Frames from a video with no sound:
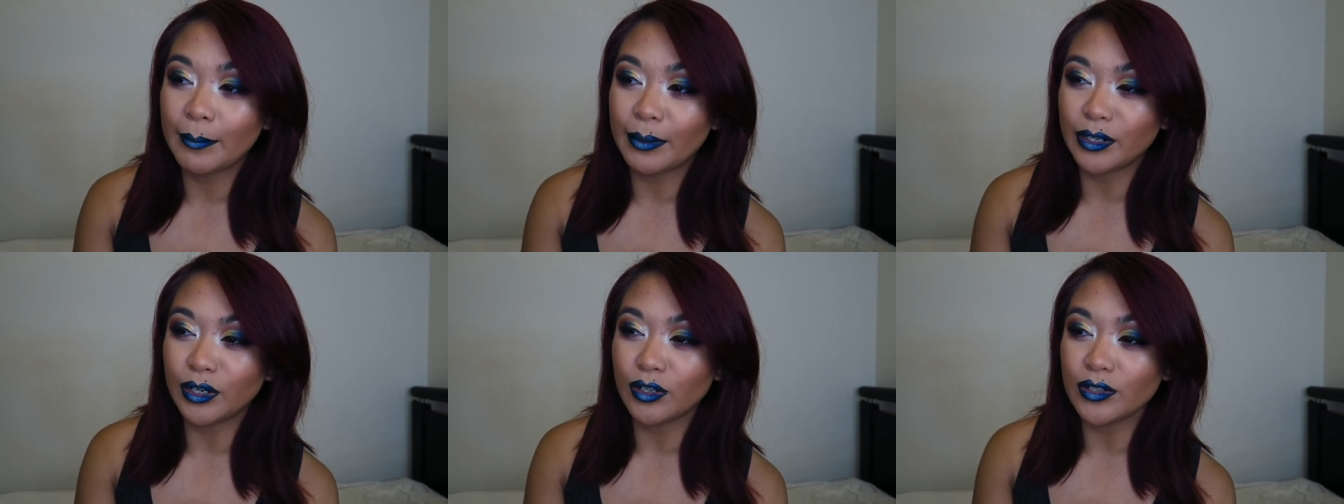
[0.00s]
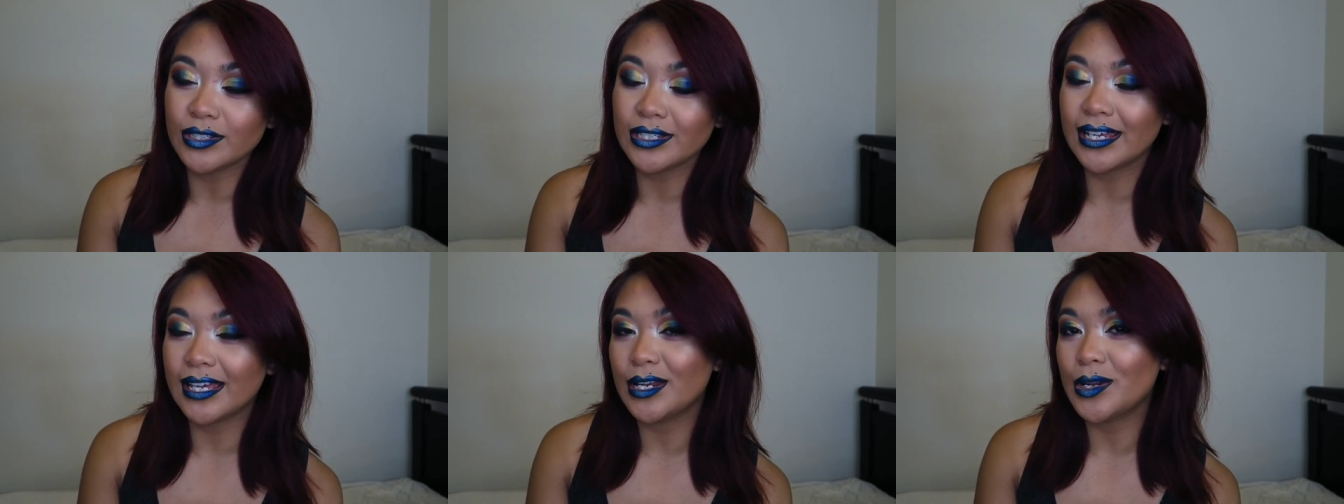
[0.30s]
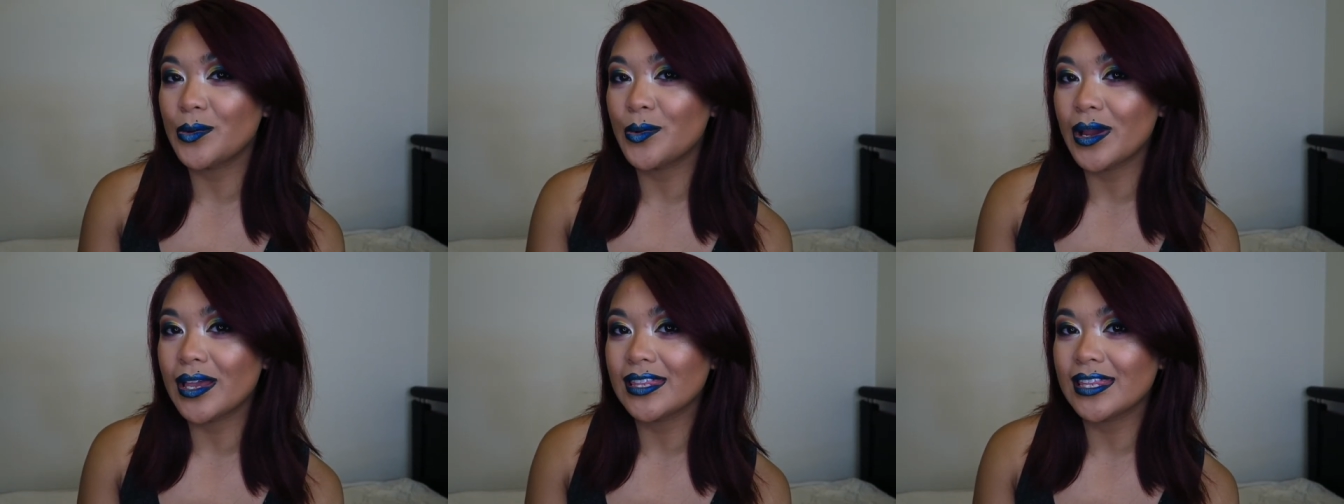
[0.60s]
but also in
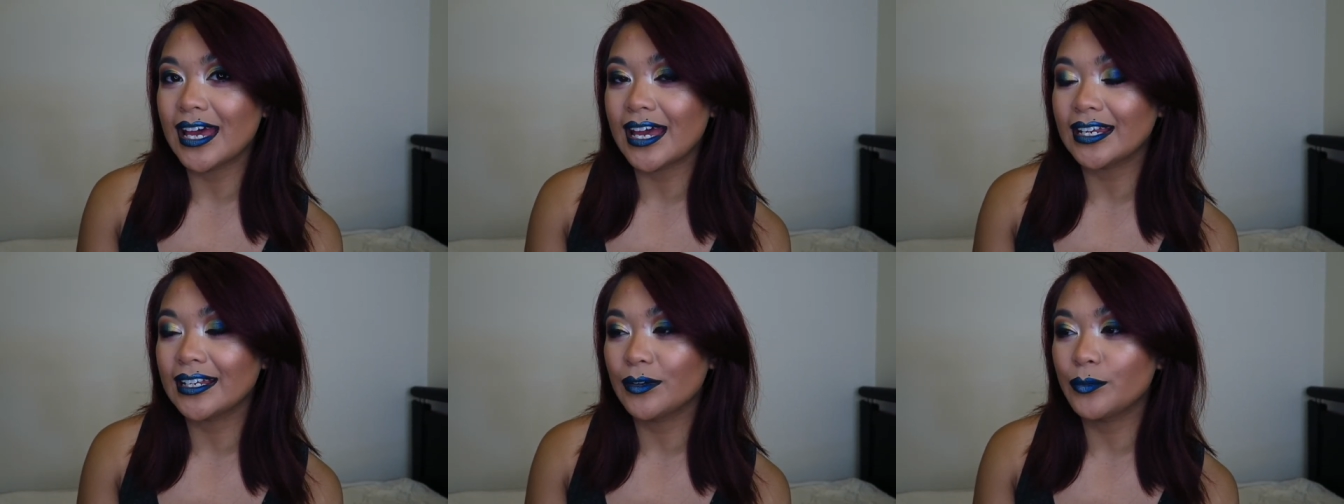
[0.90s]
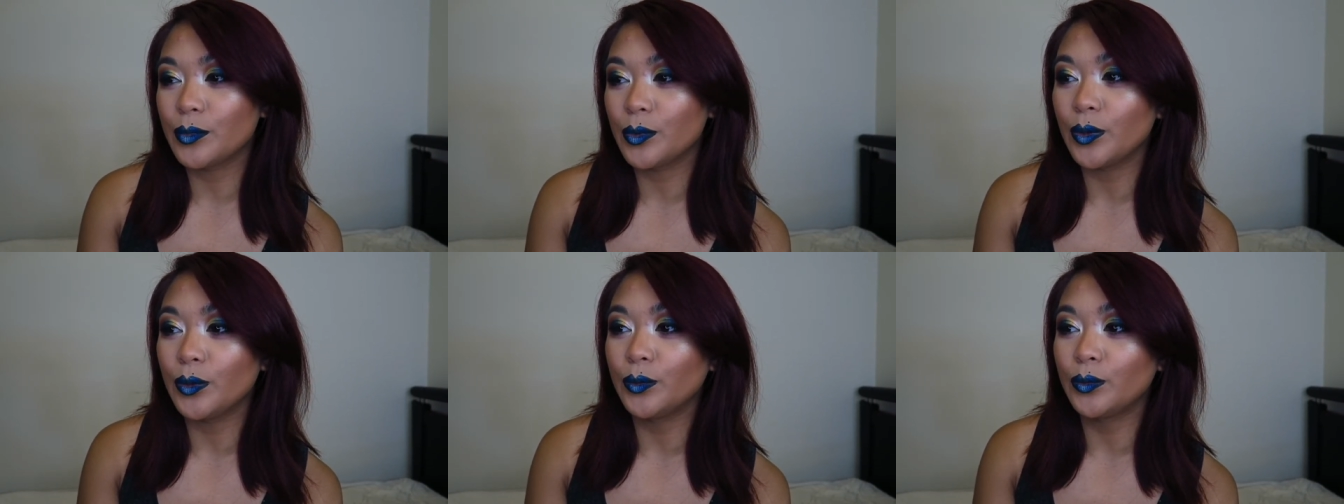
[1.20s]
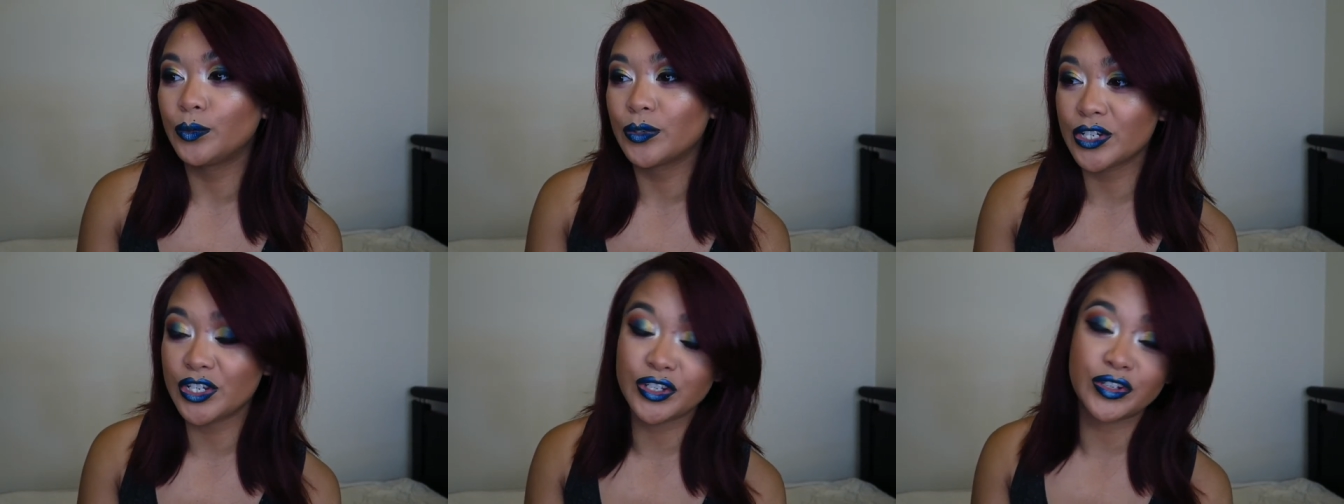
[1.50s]
a way that will
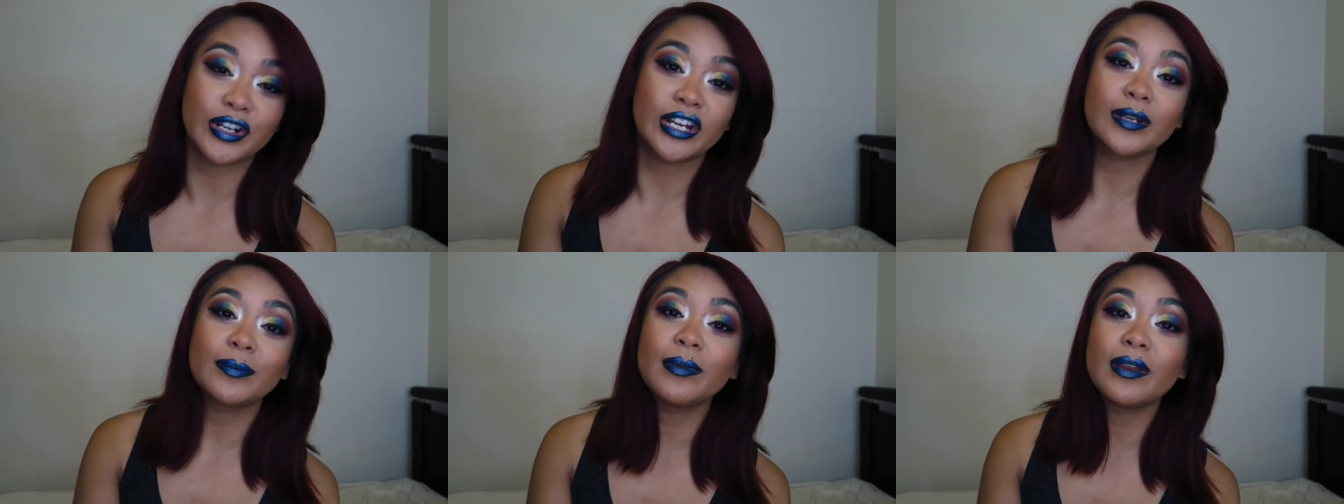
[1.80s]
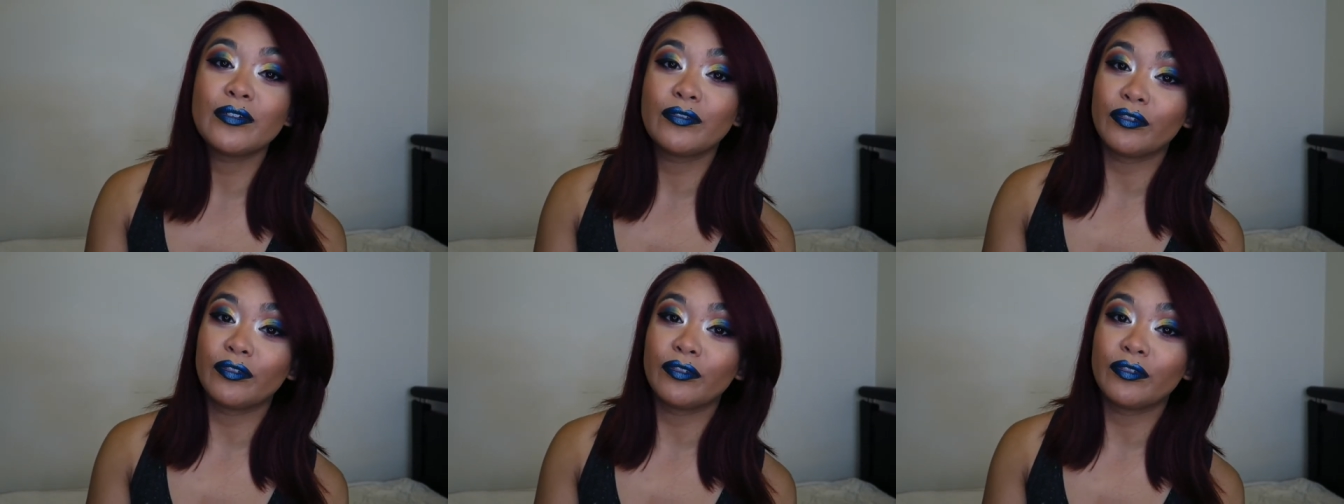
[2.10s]
restrict me